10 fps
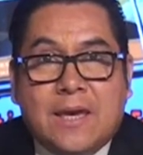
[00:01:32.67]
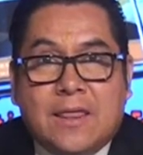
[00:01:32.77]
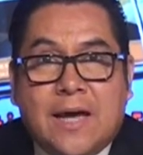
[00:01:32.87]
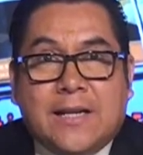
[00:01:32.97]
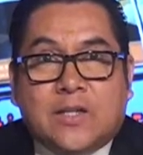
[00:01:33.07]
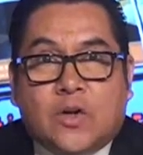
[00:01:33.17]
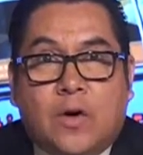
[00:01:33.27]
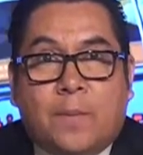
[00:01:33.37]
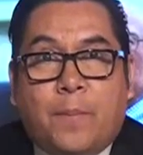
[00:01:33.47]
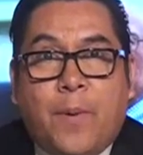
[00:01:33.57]
That is
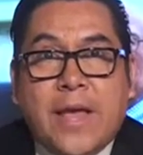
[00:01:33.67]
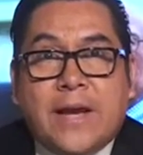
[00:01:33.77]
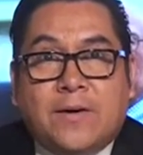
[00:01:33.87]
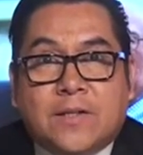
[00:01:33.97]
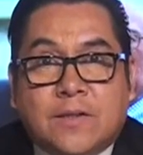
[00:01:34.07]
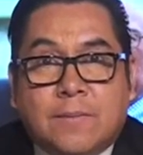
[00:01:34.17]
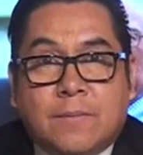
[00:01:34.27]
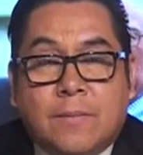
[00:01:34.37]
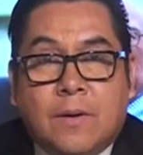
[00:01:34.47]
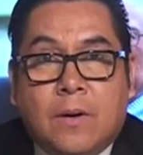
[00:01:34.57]
called plagiarism
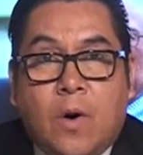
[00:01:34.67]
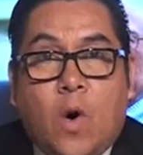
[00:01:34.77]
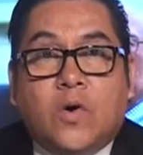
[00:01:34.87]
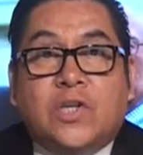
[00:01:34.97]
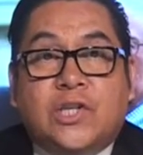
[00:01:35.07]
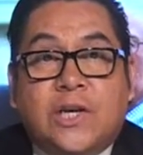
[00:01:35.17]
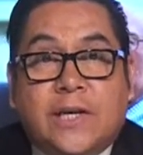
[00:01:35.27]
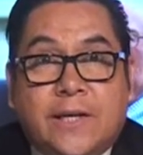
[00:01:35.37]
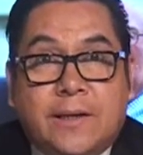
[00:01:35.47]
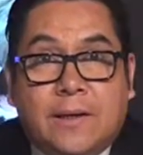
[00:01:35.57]
or
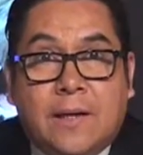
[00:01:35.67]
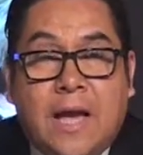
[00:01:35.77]
cheating.